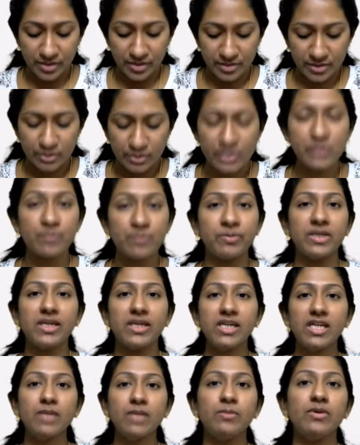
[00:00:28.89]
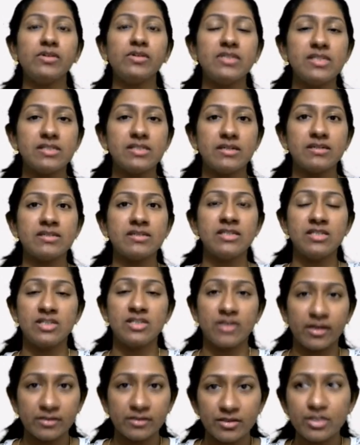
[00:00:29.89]
So, speaking about a
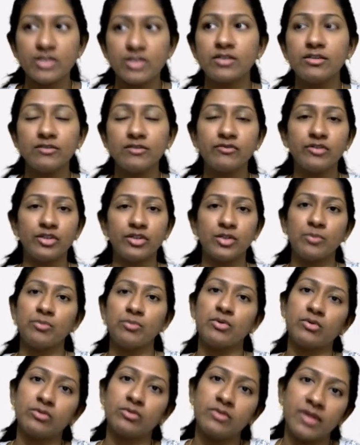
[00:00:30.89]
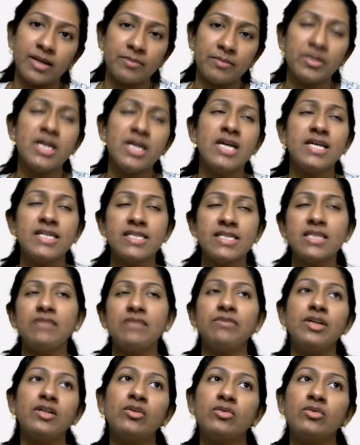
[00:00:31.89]
structure for a program, see,
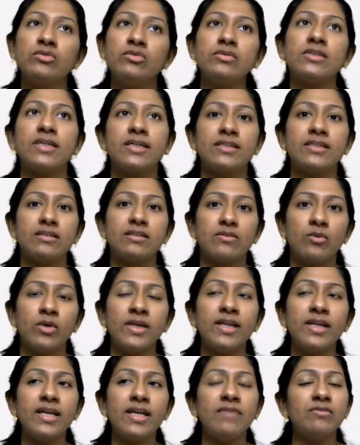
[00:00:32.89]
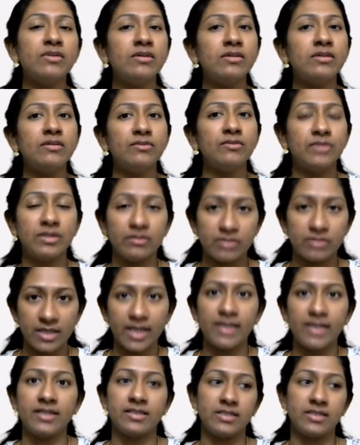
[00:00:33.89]
we know that whatever we
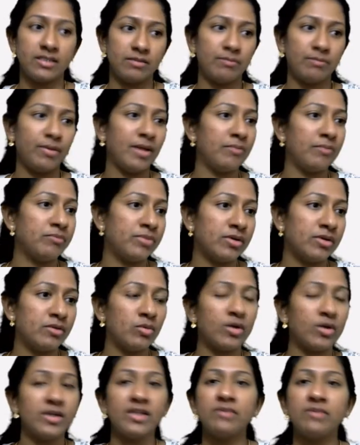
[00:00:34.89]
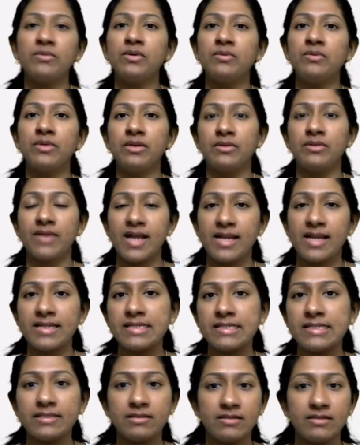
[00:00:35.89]
write in paper, whatever we
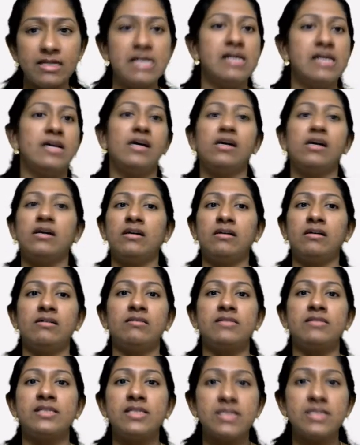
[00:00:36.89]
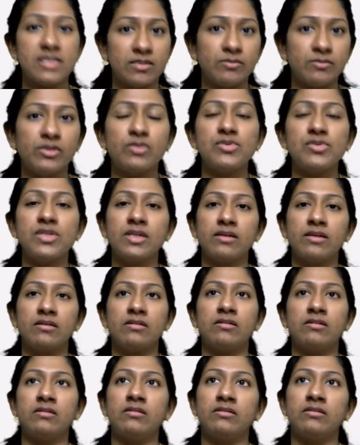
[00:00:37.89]
write in system using
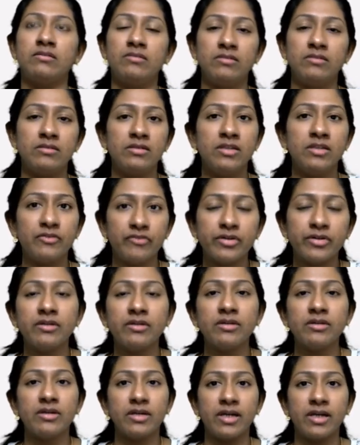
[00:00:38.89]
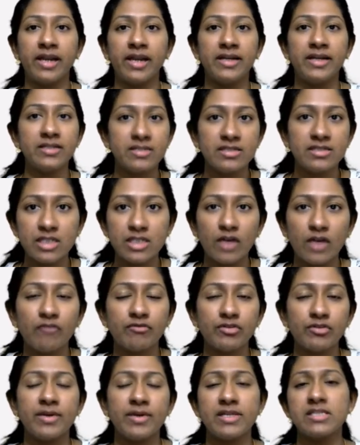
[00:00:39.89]
different editor
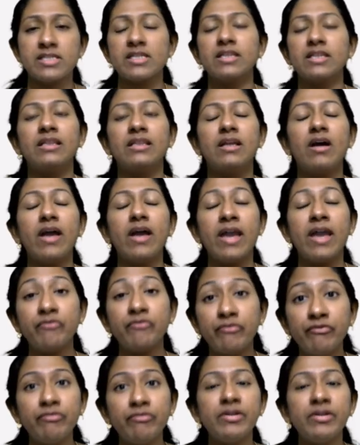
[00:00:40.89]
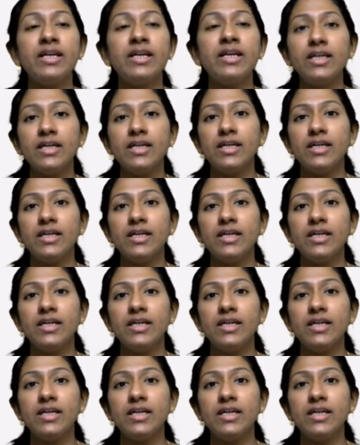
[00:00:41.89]
softwares, every